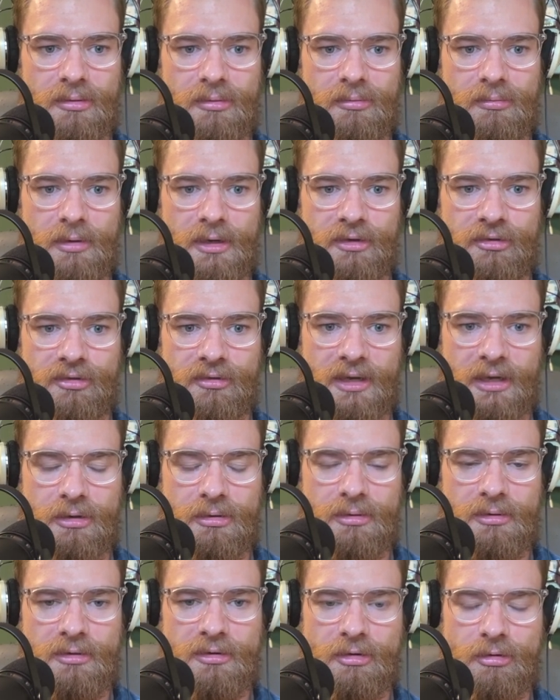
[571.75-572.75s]
which I
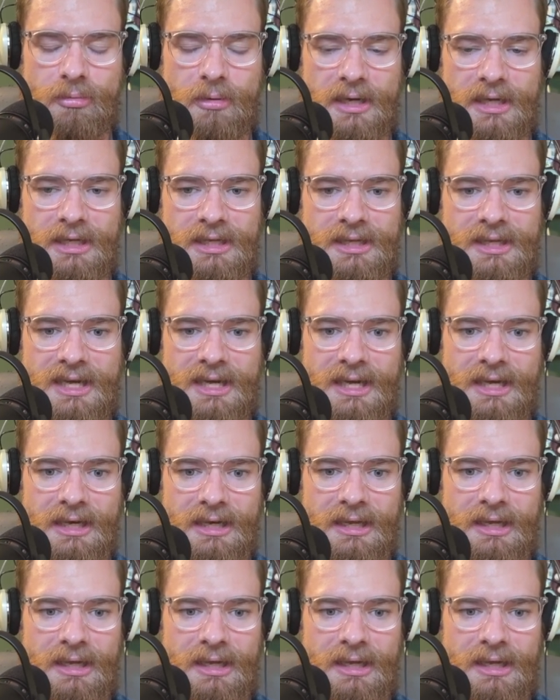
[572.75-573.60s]
couldn't quite get.